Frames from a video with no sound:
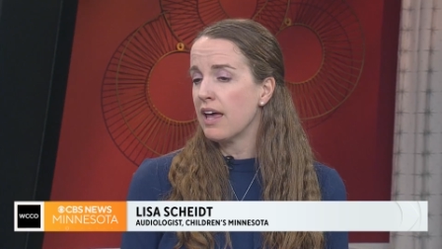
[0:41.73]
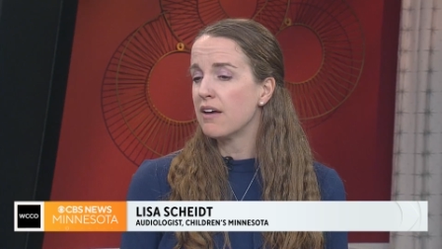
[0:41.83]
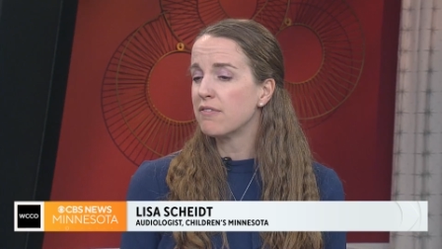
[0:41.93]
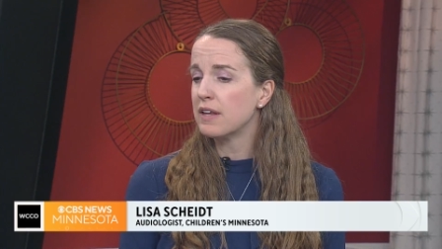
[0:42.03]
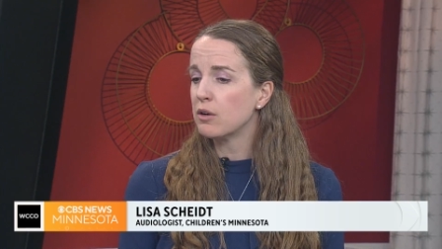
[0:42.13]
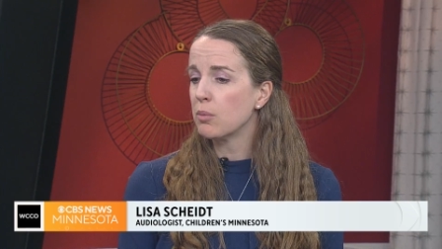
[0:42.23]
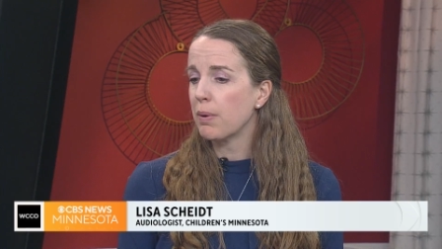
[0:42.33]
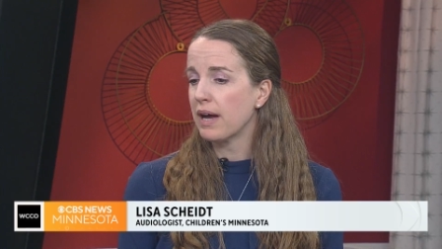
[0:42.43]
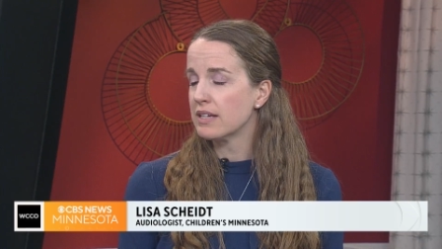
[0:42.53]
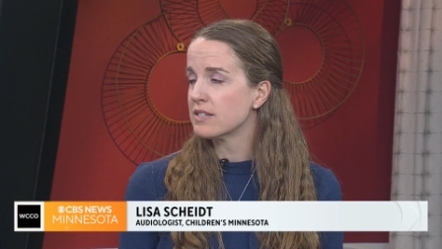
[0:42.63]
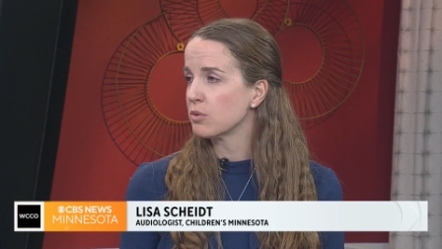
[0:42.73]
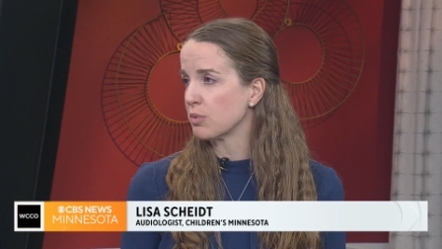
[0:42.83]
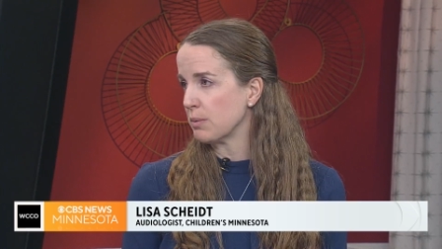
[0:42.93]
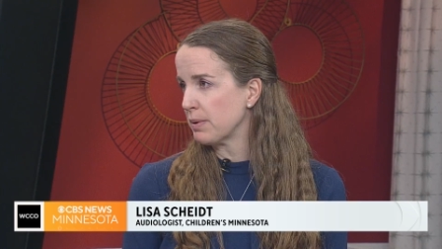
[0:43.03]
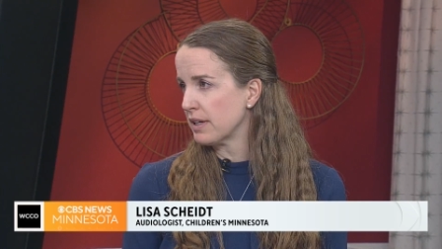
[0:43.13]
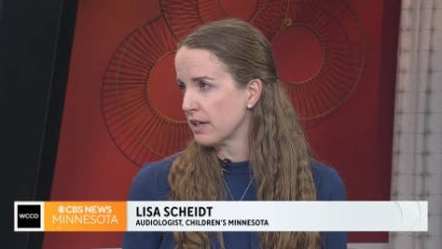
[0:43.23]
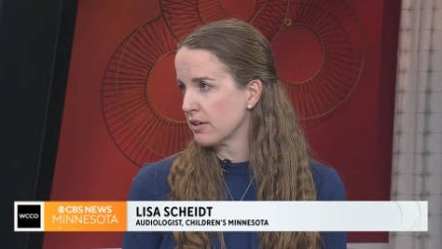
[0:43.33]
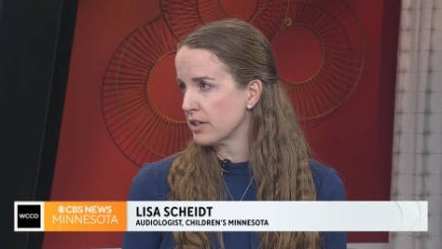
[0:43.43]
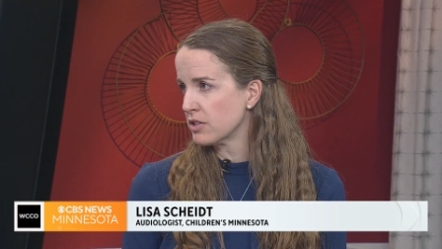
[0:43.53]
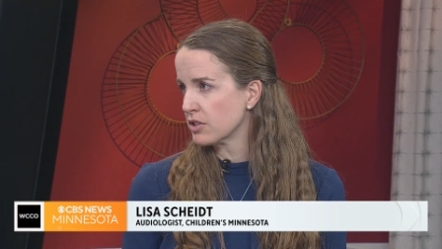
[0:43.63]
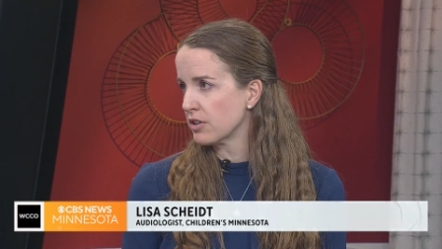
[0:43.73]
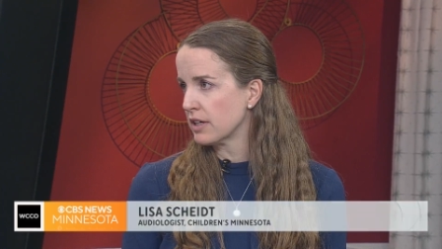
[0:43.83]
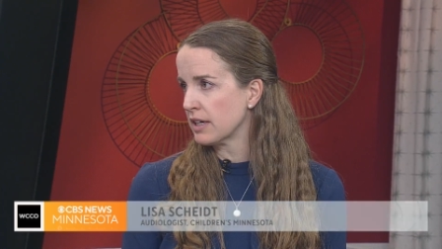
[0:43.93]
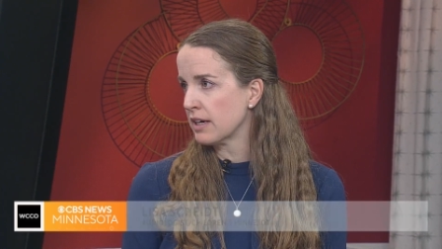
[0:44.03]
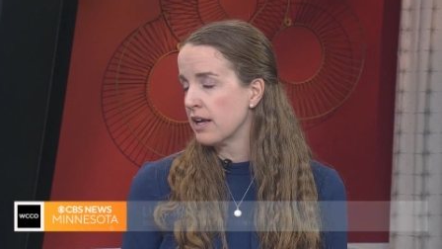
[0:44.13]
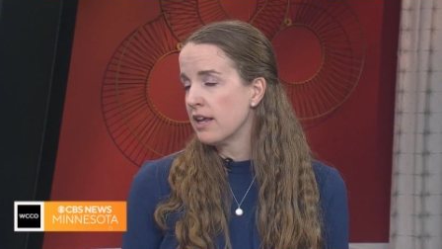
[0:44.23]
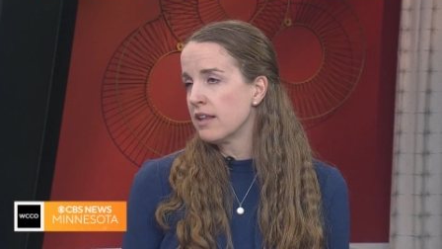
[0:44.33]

If they don't pass the repeat hearing screening,